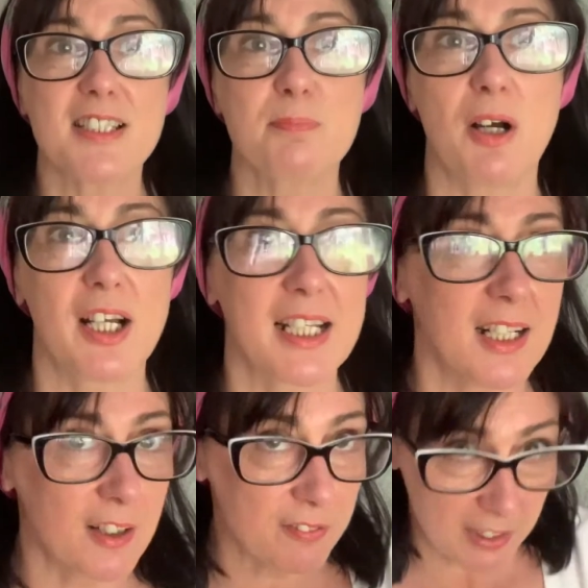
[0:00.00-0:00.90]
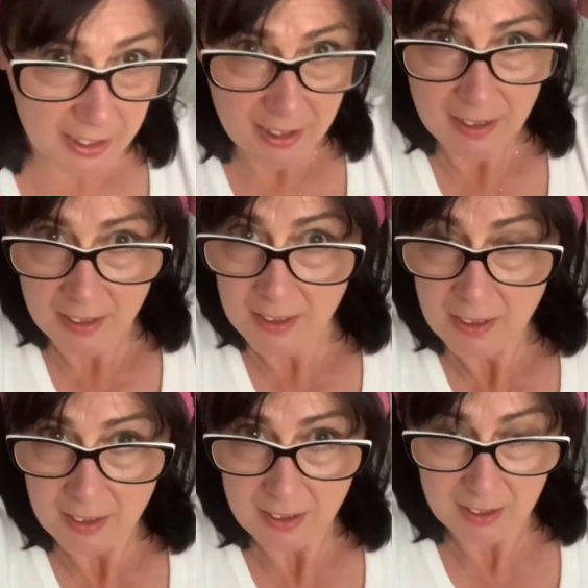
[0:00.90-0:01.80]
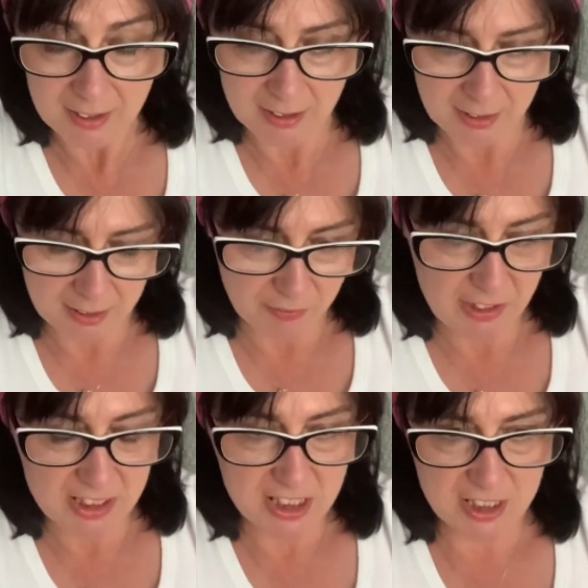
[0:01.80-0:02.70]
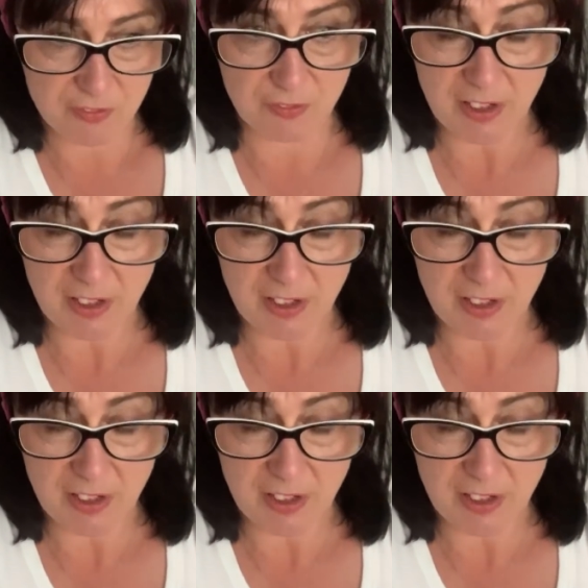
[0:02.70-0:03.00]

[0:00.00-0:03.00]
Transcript: my lovely vintage, very